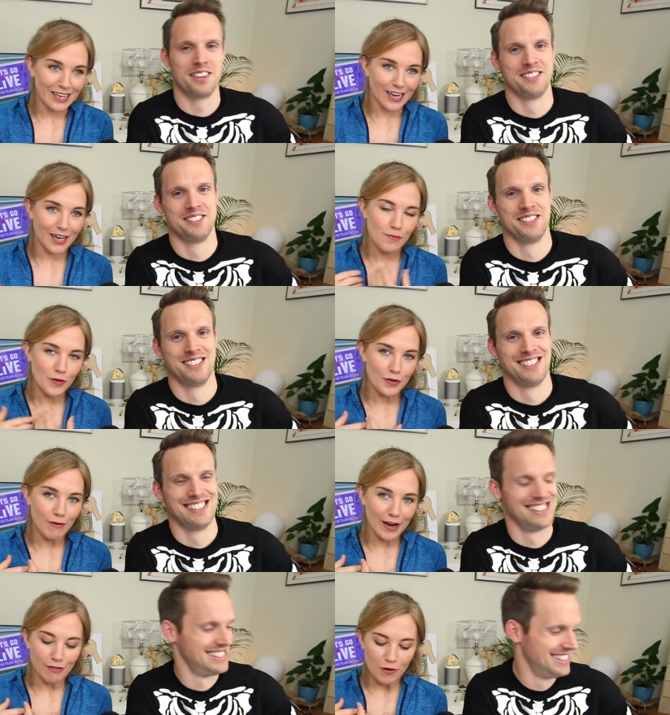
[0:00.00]
Speaker 1: I put
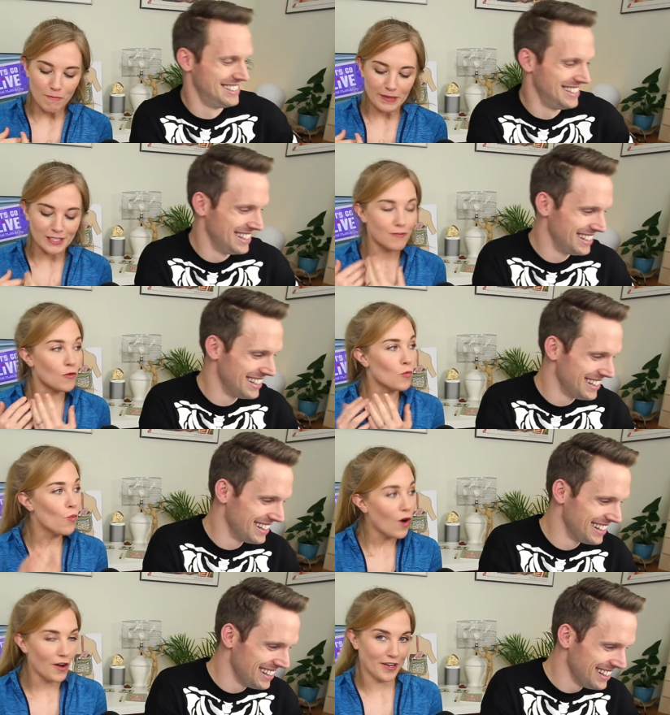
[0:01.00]
Greg through a bit of a
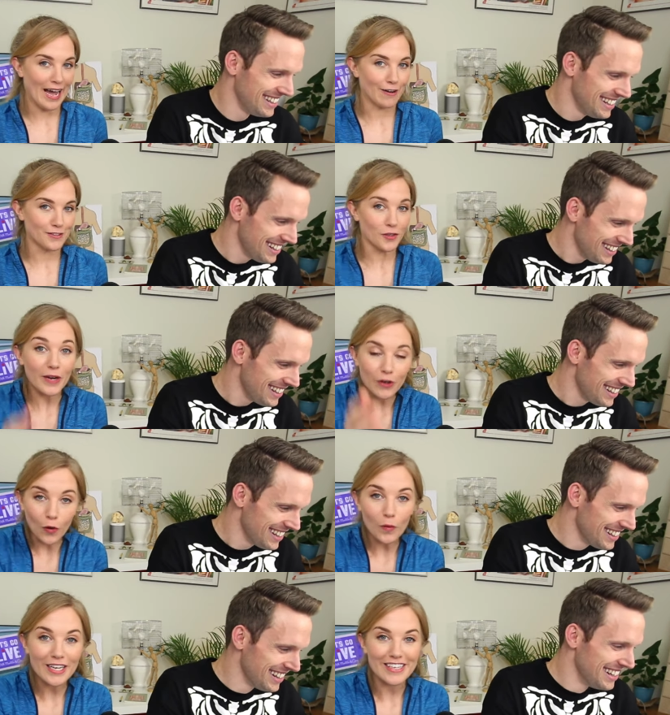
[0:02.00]
workout and we're
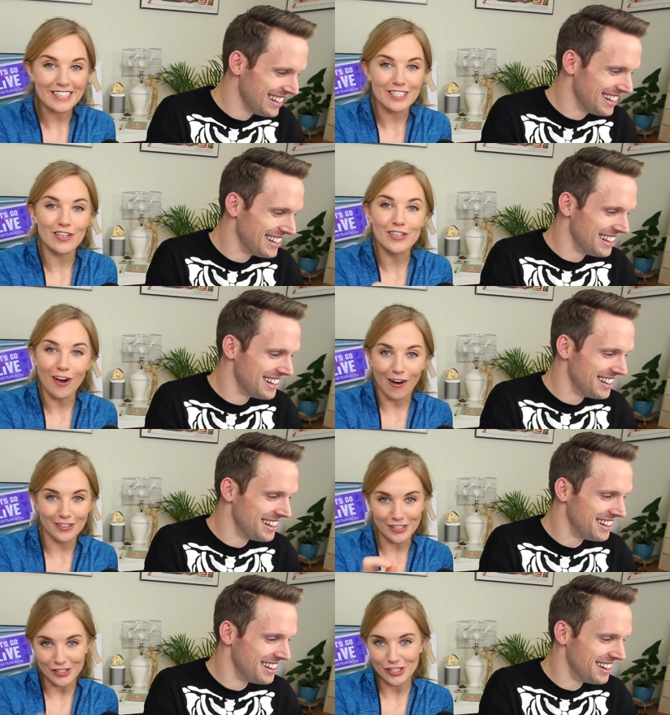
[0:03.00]
calling this the
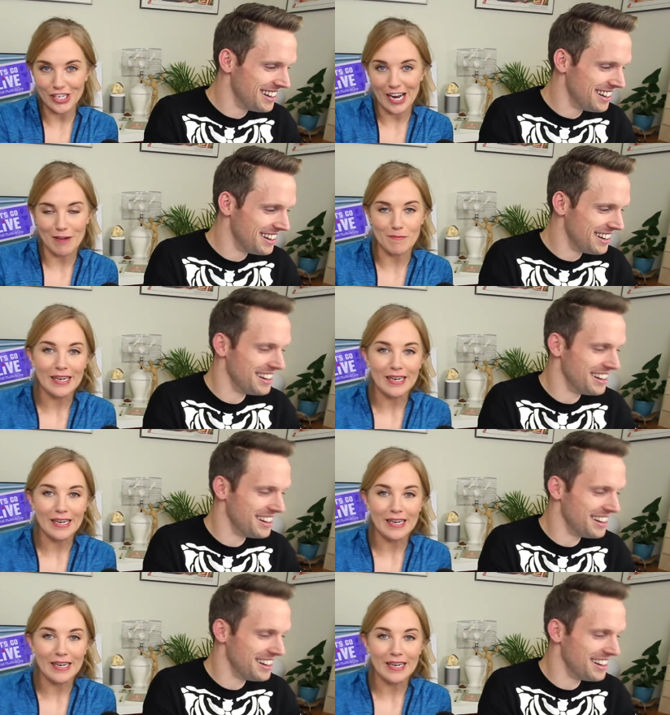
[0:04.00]
garden gym.